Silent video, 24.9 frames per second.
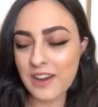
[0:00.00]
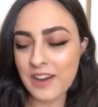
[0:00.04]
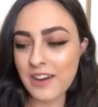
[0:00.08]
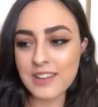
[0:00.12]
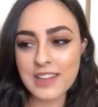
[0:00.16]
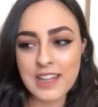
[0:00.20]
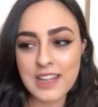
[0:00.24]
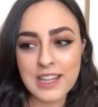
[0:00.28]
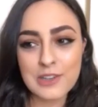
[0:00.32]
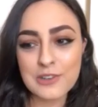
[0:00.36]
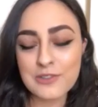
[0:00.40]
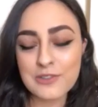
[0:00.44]
Oh,
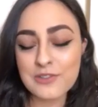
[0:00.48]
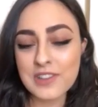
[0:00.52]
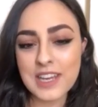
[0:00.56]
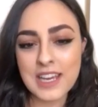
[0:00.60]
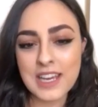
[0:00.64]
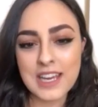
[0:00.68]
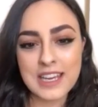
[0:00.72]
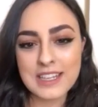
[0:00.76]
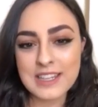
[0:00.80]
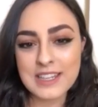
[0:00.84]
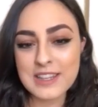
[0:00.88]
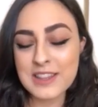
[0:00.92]
they're
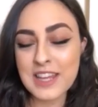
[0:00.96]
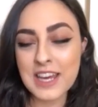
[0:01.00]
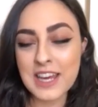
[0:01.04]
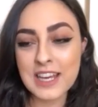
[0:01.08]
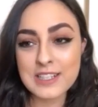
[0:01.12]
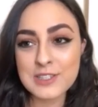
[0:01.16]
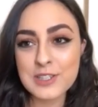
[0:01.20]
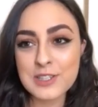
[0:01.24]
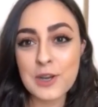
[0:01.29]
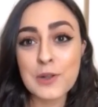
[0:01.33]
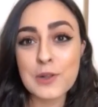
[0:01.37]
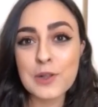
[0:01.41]
lovely. They're
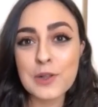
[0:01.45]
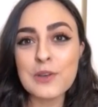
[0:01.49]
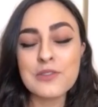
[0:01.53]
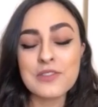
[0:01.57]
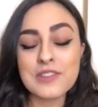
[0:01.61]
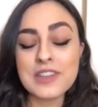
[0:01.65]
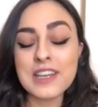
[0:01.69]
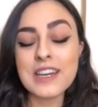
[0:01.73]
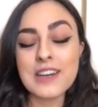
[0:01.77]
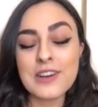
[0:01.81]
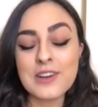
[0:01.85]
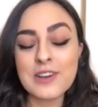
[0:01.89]
so
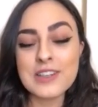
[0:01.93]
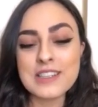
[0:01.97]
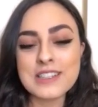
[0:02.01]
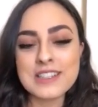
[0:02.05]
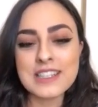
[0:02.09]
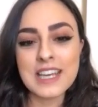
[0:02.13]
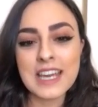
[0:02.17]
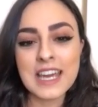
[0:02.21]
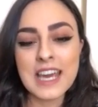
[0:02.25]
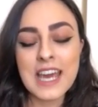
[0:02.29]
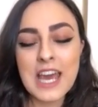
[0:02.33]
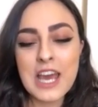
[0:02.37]
lovely, honestly.